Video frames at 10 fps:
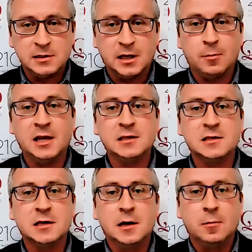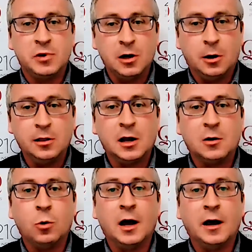That means beyond luck,
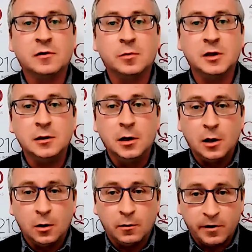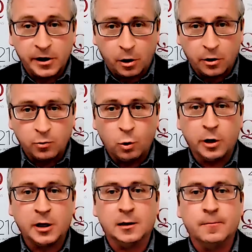we'll have to be very
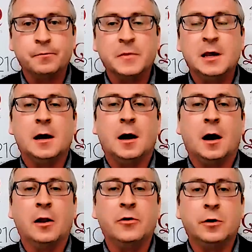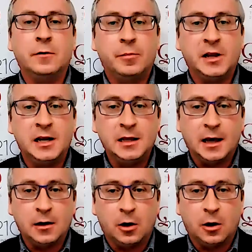hardworking underpinning
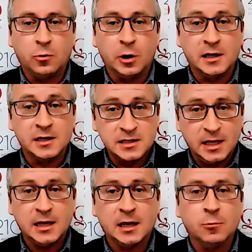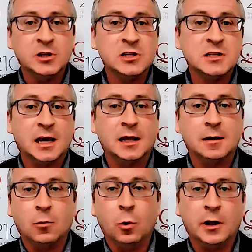that hard work is thinking. We just can't
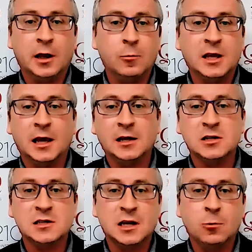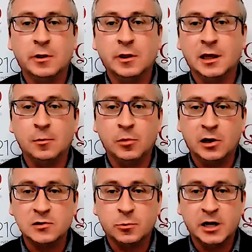work and we can't just say we're thinking
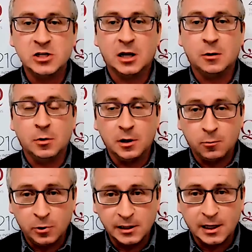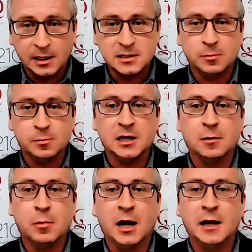because we're educated. It really has to be
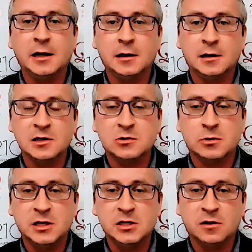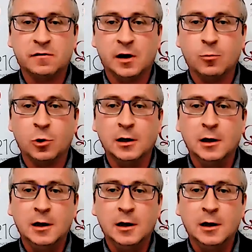combined in a strategic framework.